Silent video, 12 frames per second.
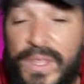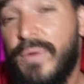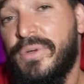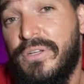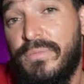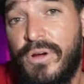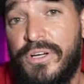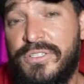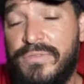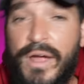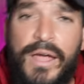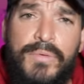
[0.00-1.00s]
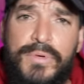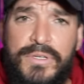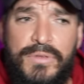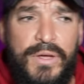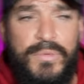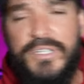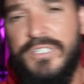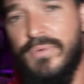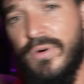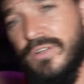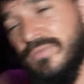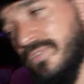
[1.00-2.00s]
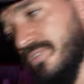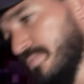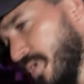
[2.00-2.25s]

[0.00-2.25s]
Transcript: yeah, we do merch, right? We do like Ouija boards, we do